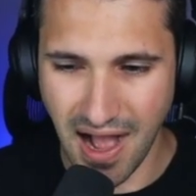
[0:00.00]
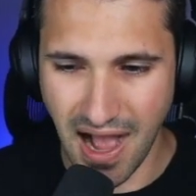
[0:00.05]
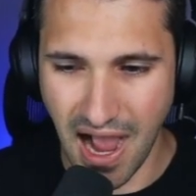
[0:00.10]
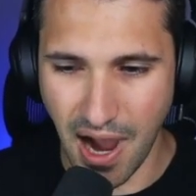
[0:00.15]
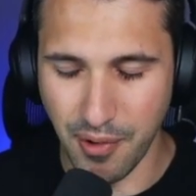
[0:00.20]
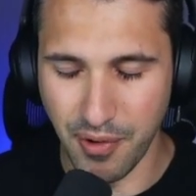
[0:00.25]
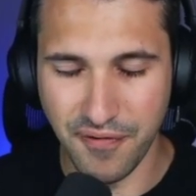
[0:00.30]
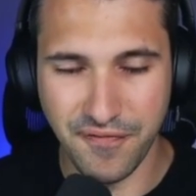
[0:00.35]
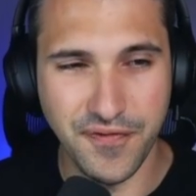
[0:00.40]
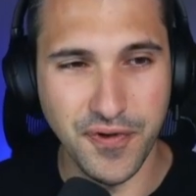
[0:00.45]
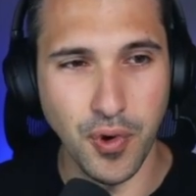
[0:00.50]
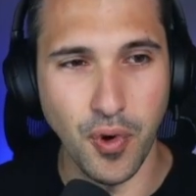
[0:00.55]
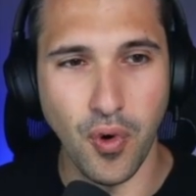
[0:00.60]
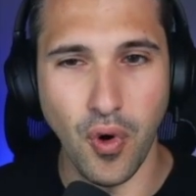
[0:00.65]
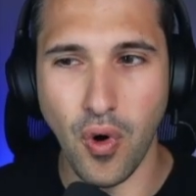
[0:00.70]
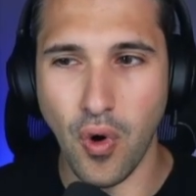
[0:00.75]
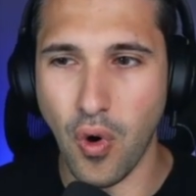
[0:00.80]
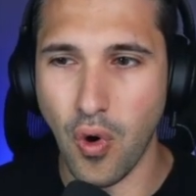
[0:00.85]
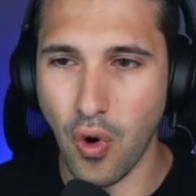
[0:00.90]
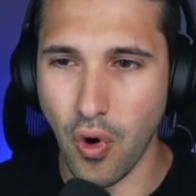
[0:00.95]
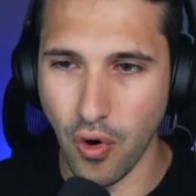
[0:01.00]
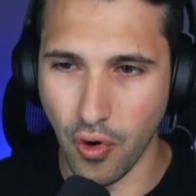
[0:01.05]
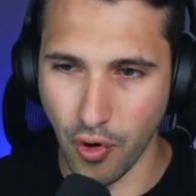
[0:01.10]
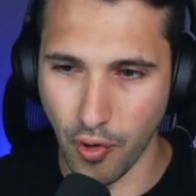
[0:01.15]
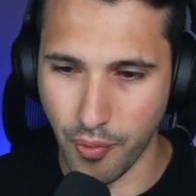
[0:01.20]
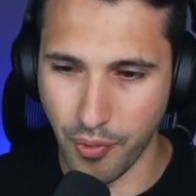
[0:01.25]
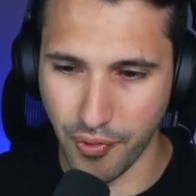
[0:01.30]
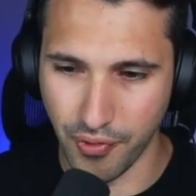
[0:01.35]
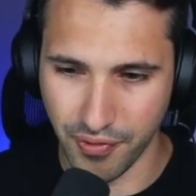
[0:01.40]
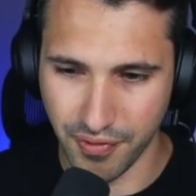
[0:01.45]
I would feel
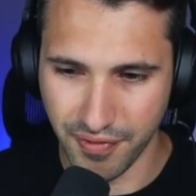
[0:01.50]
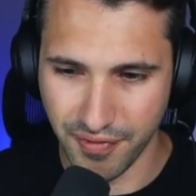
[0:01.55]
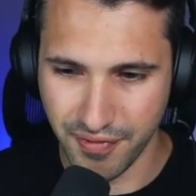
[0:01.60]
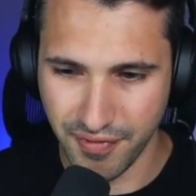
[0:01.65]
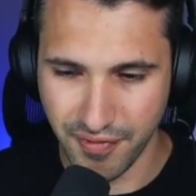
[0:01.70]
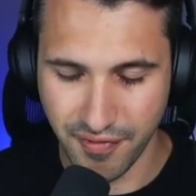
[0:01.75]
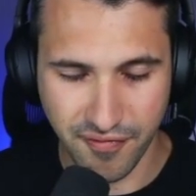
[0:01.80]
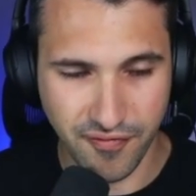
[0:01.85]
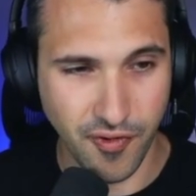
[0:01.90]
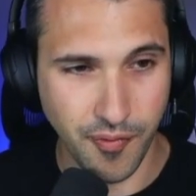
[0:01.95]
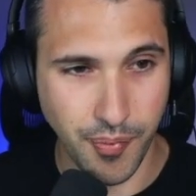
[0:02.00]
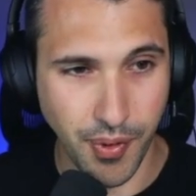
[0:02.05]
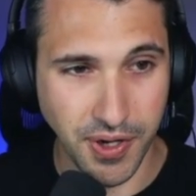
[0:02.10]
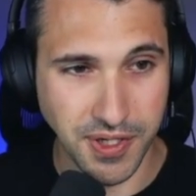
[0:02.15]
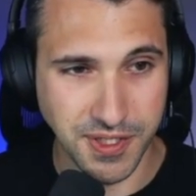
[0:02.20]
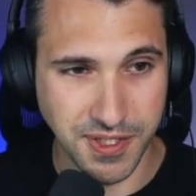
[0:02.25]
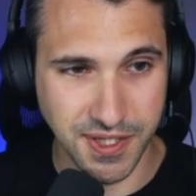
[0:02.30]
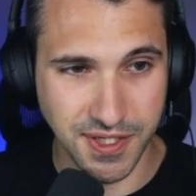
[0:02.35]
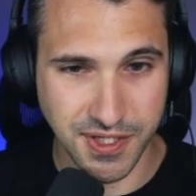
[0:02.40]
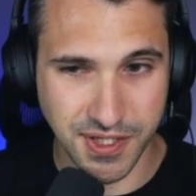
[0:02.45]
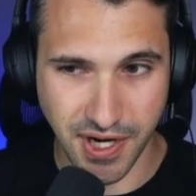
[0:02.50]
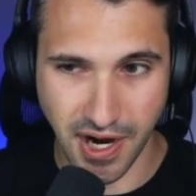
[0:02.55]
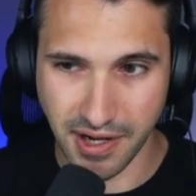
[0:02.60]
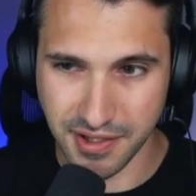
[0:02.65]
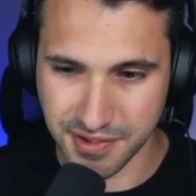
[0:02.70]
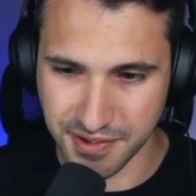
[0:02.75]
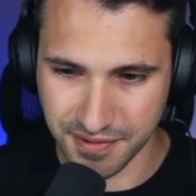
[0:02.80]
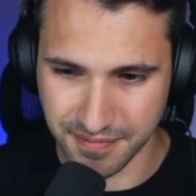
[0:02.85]
horrible for punching a Chansey.